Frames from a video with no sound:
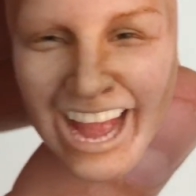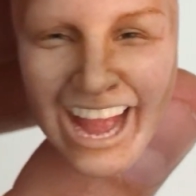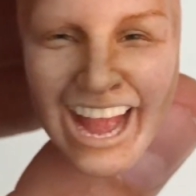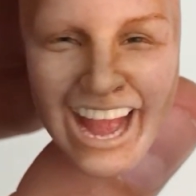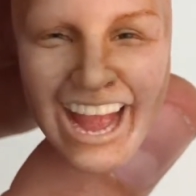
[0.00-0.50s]
me
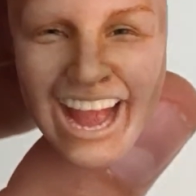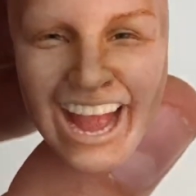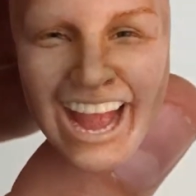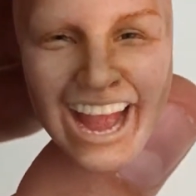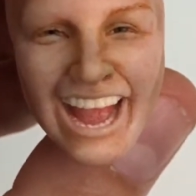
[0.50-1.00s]
an idea
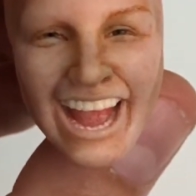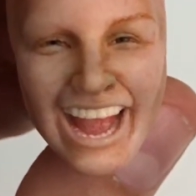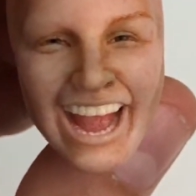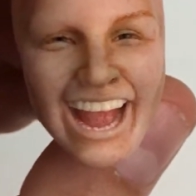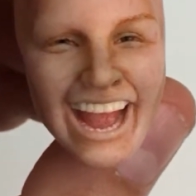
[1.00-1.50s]
to
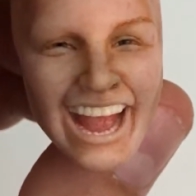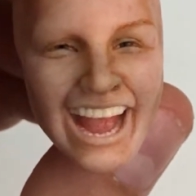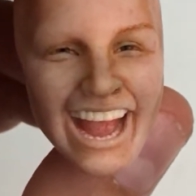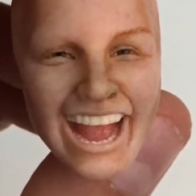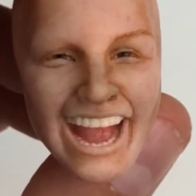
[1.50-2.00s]

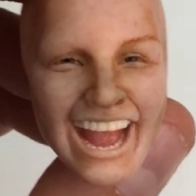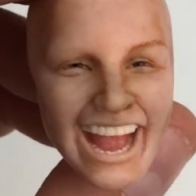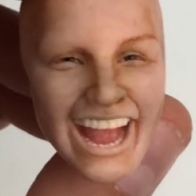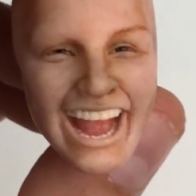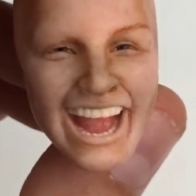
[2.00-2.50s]
make an
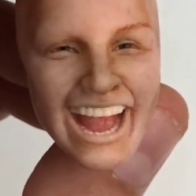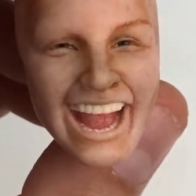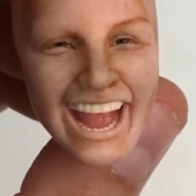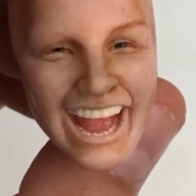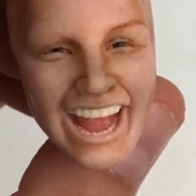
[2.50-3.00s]
app,
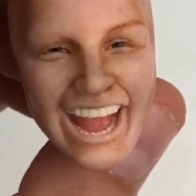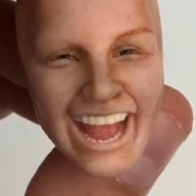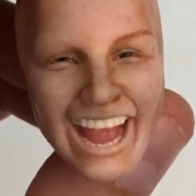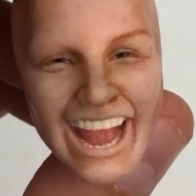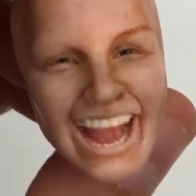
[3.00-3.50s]
my own
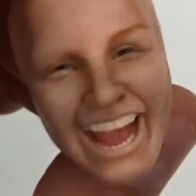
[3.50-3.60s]
app,